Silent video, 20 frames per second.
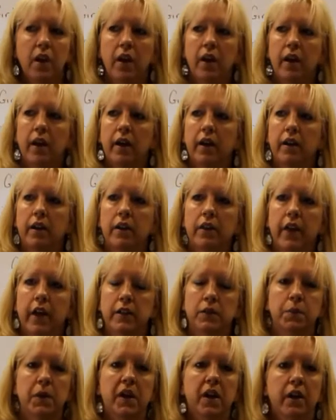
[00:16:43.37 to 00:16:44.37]
and that's
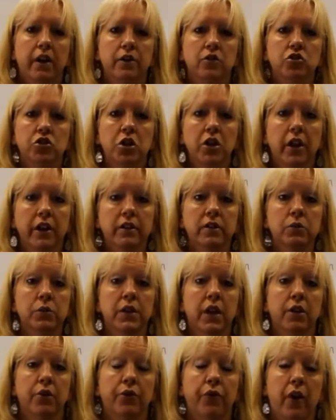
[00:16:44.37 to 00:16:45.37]
because she likes to
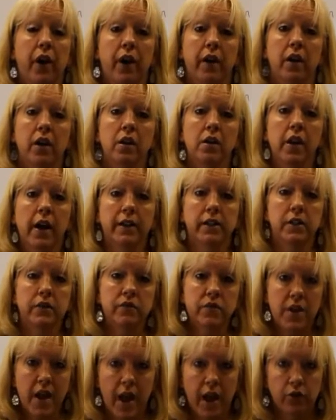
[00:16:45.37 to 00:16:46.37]
identify lots of
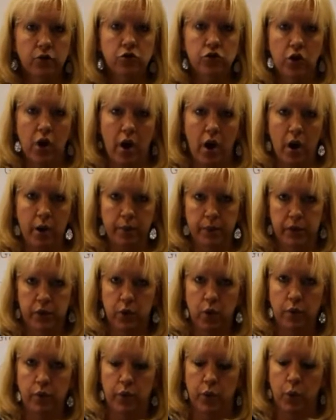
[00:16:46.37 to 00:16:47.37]
noun jobs
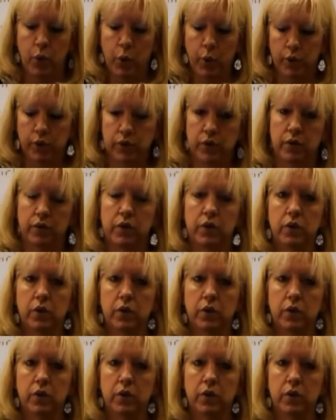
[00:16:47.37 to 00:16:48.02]
over the course of